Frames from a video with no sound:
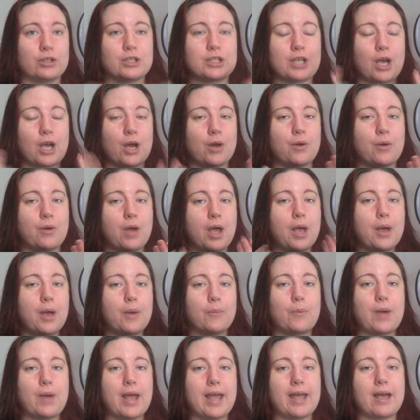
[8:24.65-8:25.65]
So
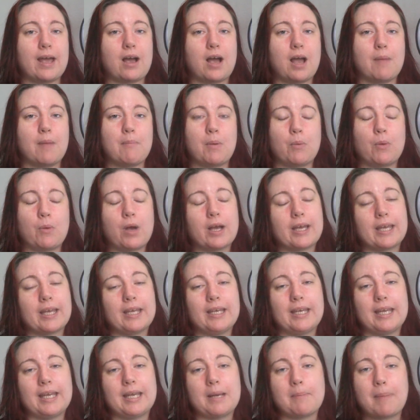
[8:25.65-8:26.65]
where I'm working
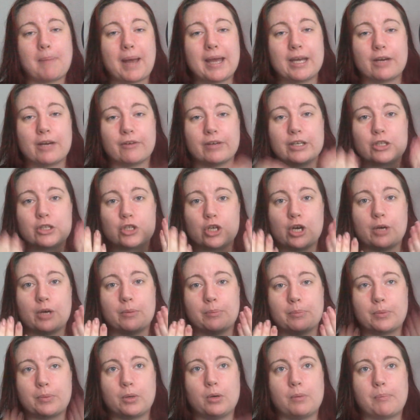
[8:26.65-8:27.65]
in a bakery shop
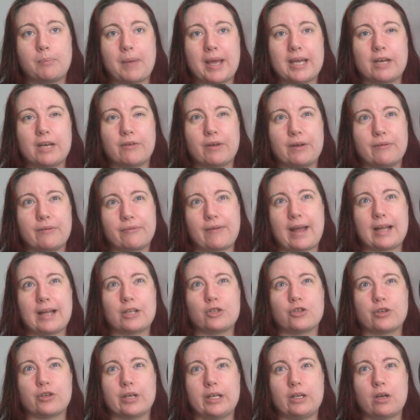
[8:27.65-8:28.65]
or bakery
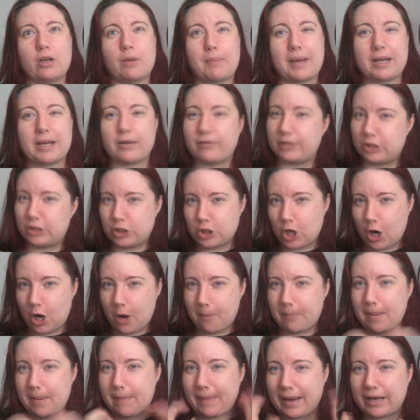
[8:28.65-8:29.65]
factory, not a bakery
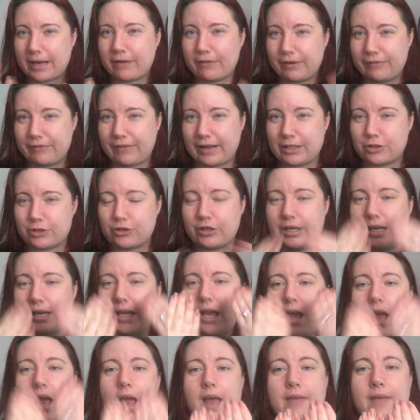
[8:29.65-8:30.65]
shop, a bakery factory,
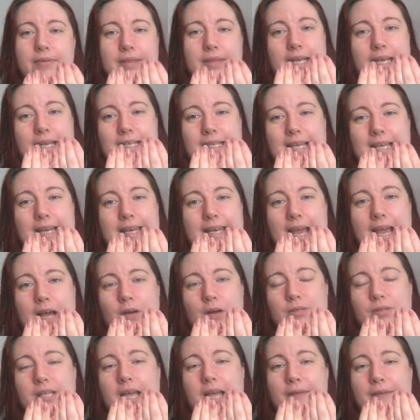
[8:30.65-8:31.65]
these
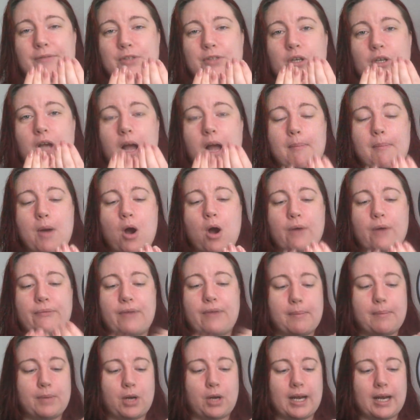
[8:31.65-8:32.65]
nails have to come off.
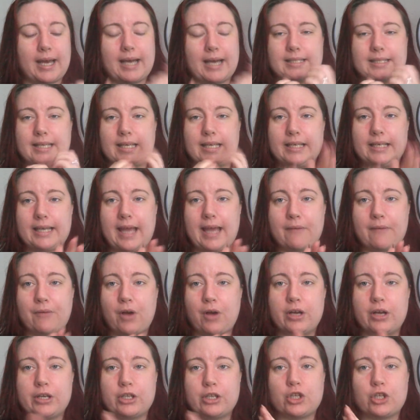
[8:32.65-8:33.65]
I'm not allowed any nail
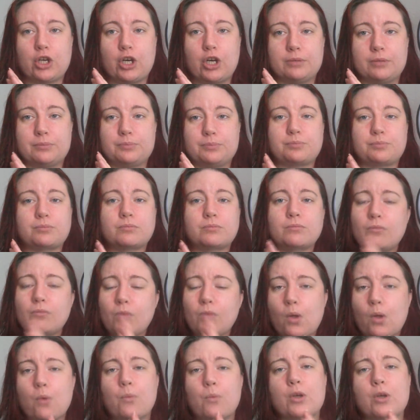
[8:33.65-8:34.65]
varnish on
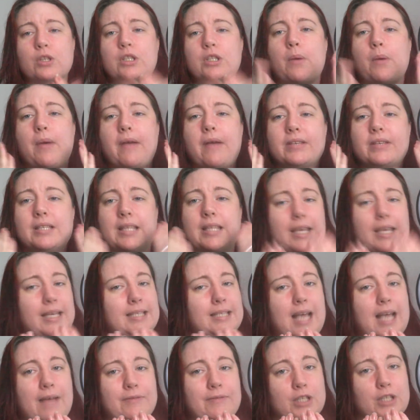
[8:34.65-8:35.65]
whatsoever, so these
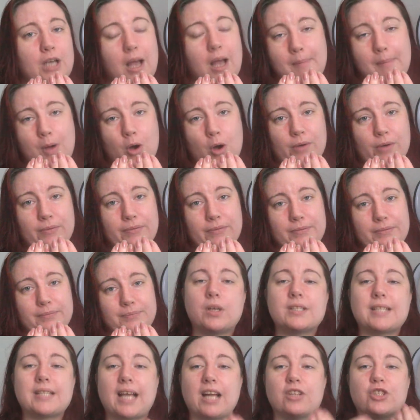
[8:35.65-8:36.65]
have to come off.
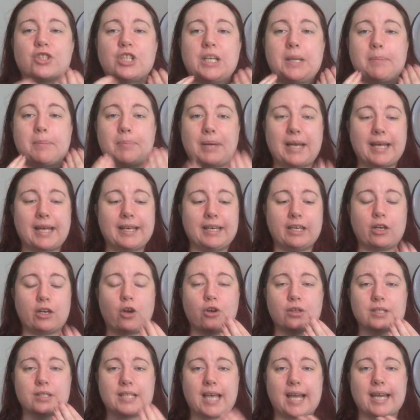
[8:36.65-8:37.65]
I was actually planning
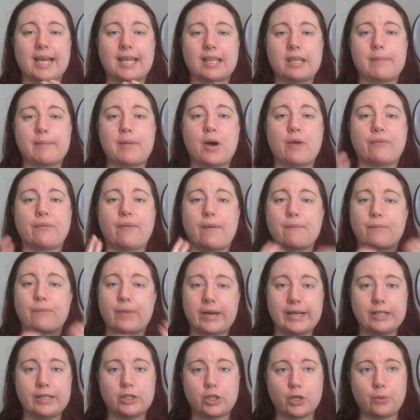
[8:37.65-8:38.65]
on taking them off and
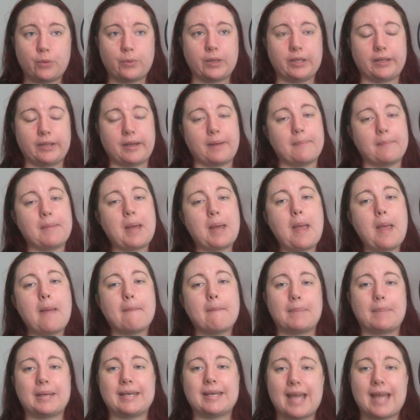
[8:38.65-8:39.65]
redoing them,
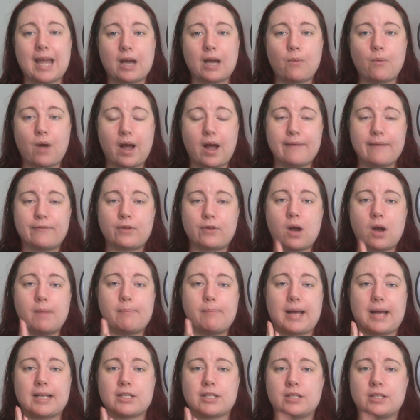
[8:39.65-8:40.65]
but now I've gone
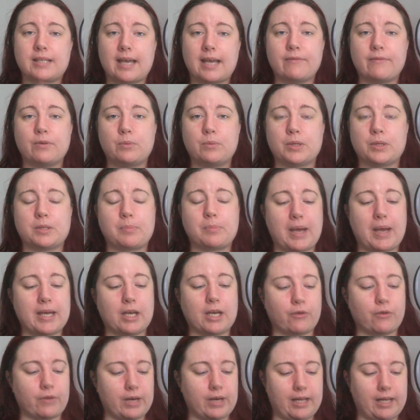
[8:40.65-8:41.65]
back to David Wood's
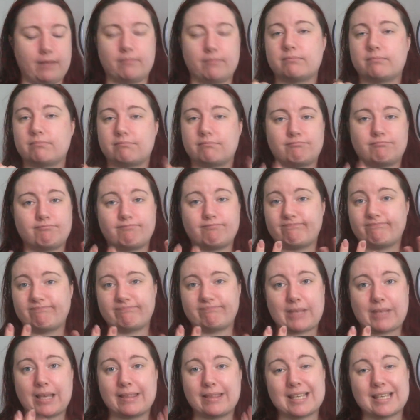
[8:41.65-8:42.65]
Bakery,
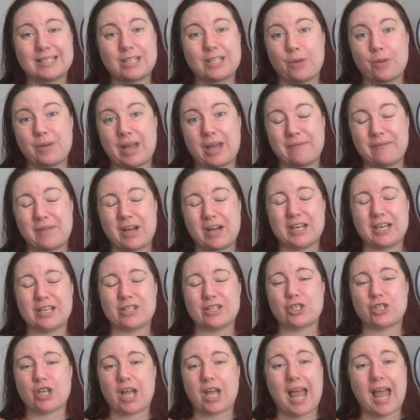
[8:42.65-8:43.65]
there's no nail
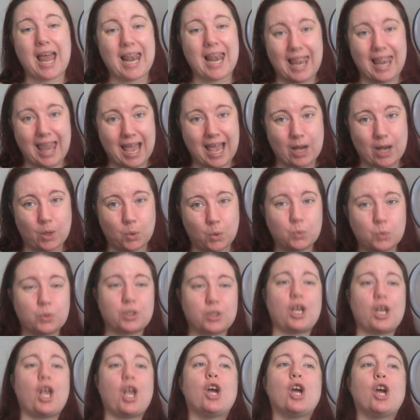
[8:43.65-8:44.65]
varnish allowed,
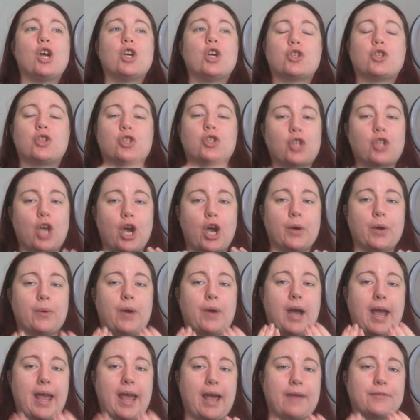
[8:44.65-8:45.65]
so
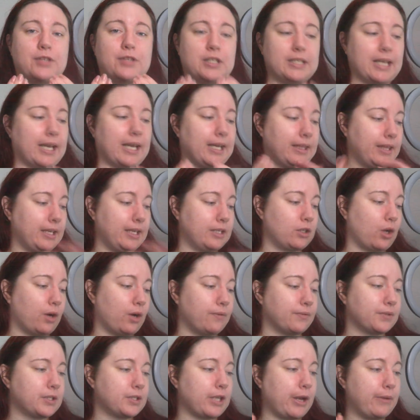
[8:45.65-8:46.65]
I have to take these off.
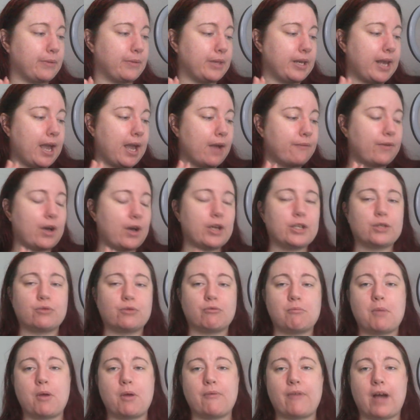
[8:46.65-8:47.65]
So the nail varnish
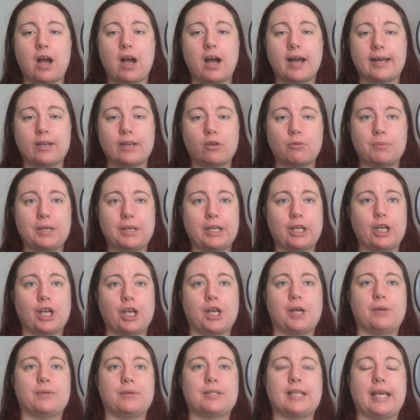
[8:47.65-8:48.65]
remover I normally
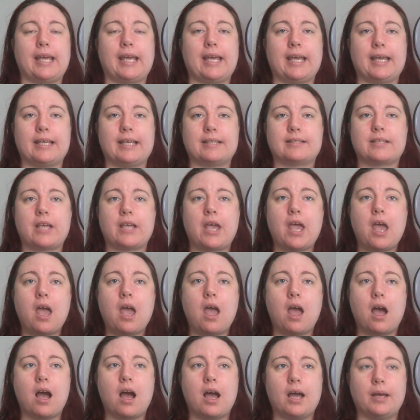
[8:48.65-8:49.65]
use is
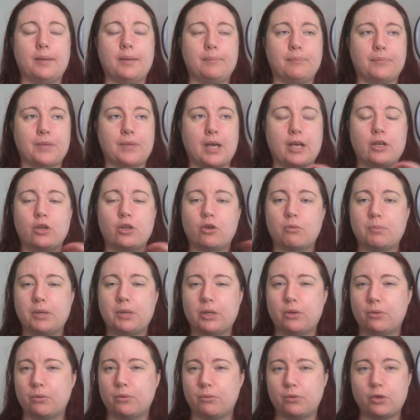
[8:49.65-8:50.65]
a
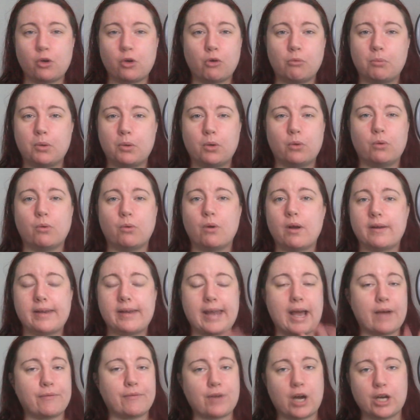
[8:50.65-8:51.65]
normal
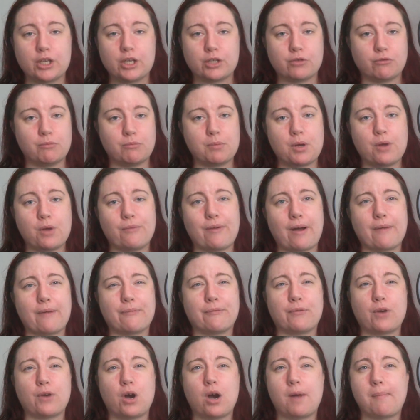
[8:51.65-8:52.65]
nail varnish remover
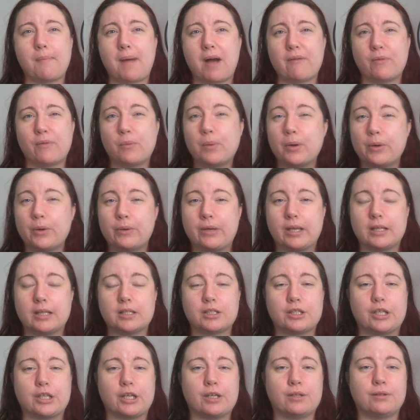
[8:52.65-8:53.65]
from either
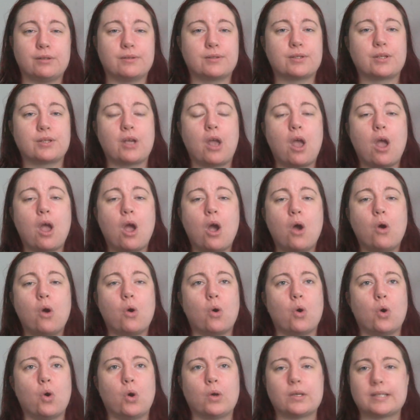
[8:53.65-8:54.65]
Wilkinson's
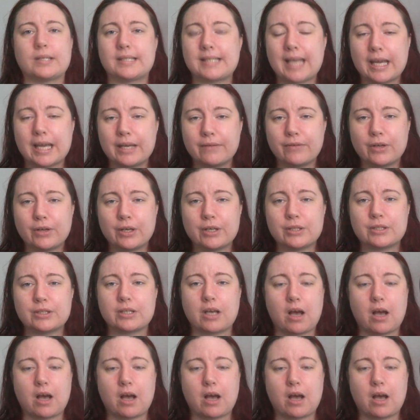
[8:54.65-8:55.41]
or Savers.